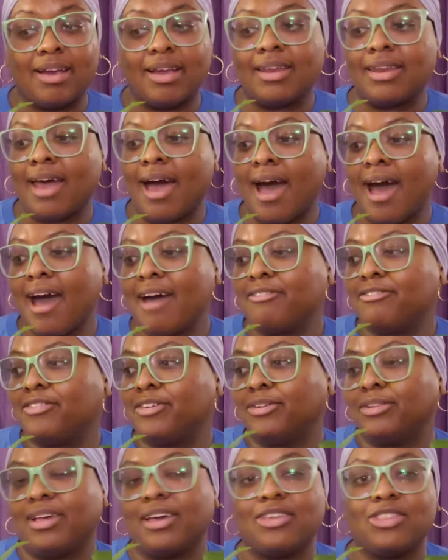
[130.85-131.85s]
and I
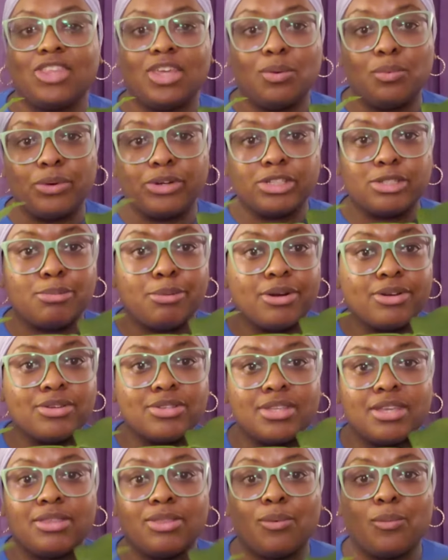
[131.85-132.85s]
feel like the worst
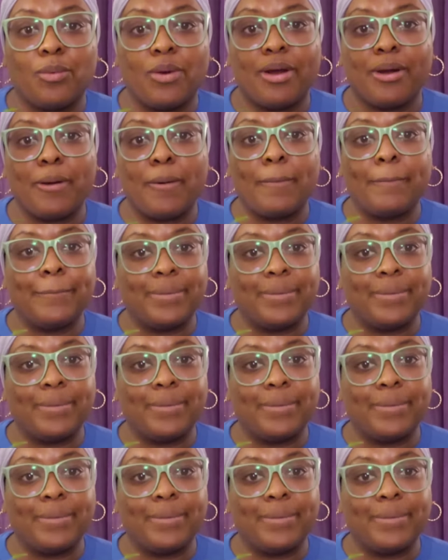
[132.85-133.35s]
person in the world,